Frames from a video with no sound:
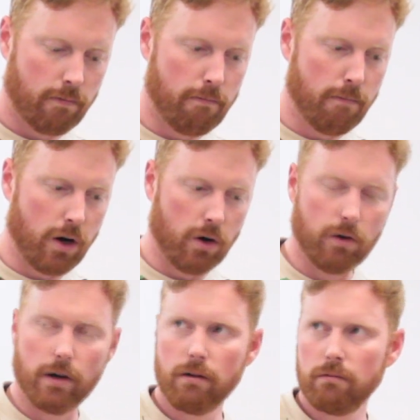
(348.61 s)

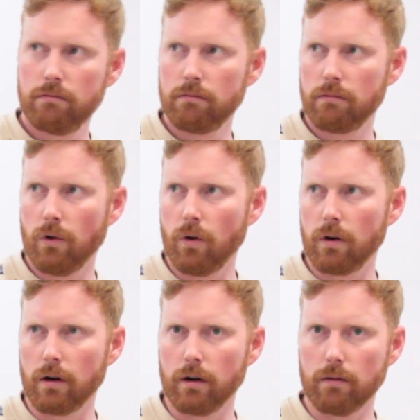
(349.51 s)
mode,
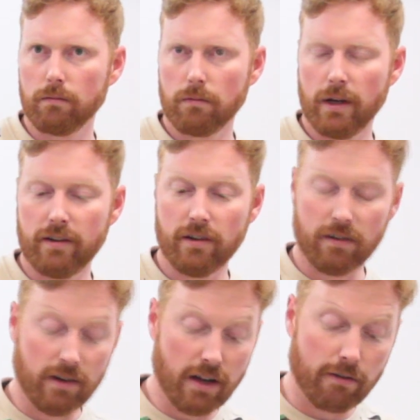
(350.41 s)
or it's
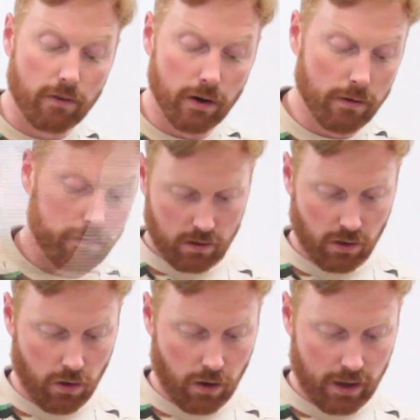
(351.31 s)
just different.
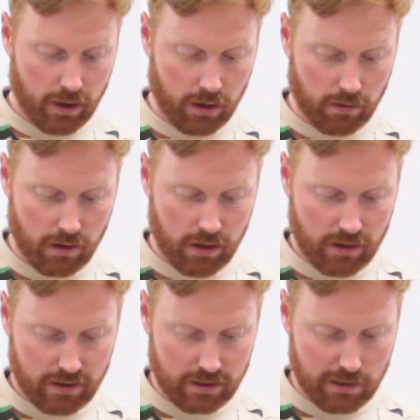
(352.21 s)
So I think
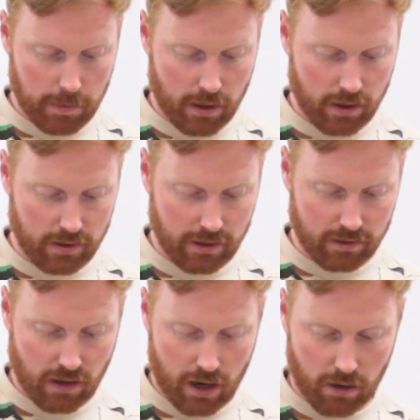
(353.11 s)
this experience has
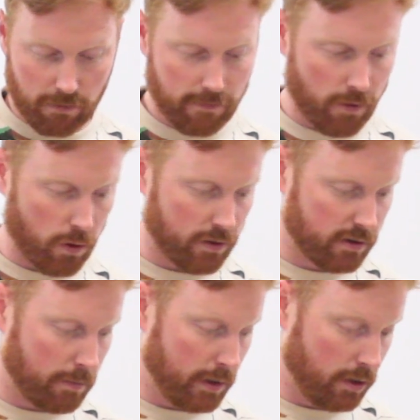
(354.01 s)
kind of
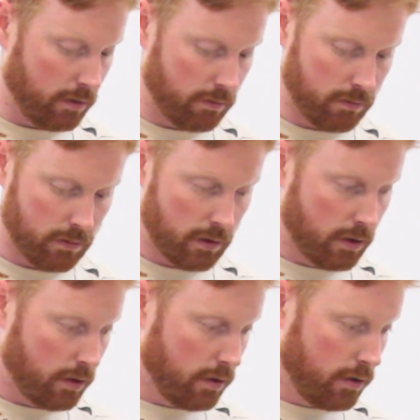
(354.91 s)
forced me
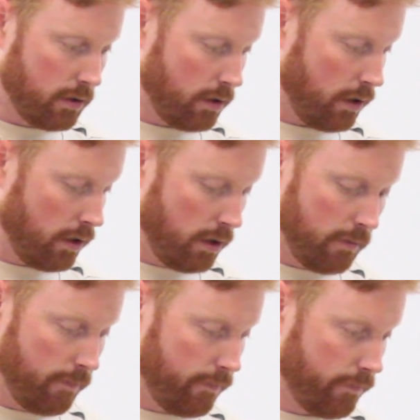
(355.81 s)

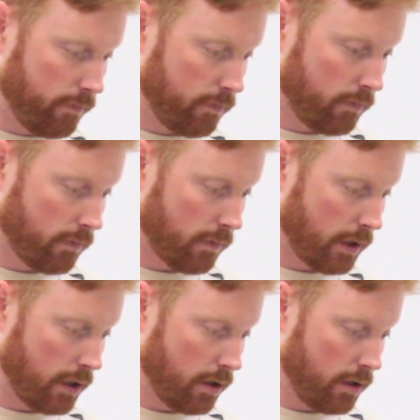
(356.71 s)

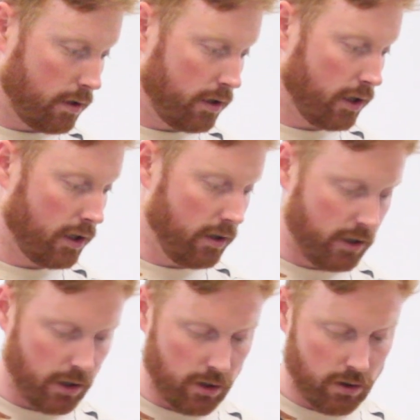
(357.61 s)
to
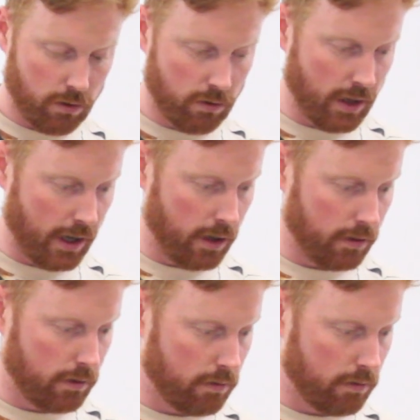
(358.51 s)
continue that